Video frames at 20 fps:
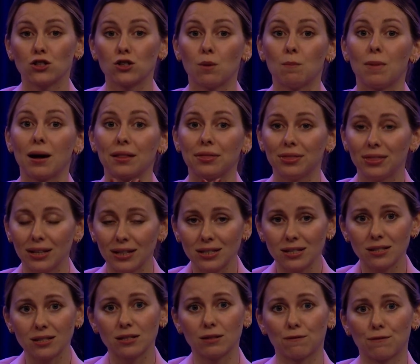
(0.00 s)
But this
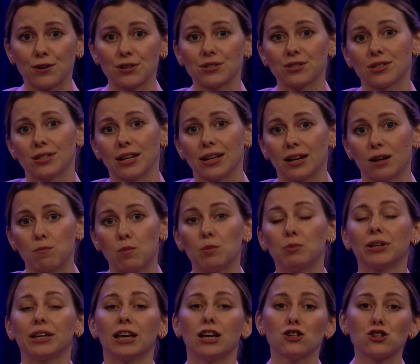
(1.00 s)
is the first thing,
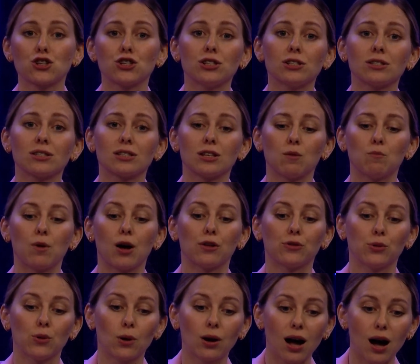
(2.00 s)
publications
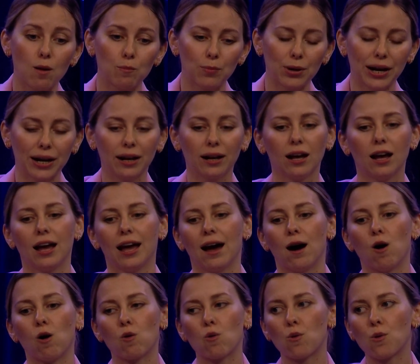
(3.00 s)
about your company
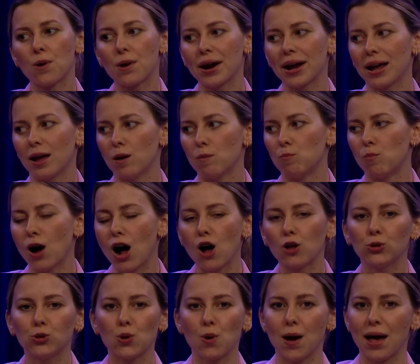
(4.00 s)
or
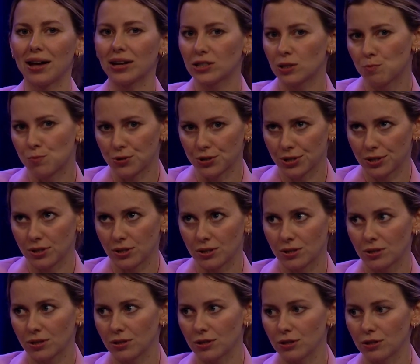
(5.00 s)
about your expertise.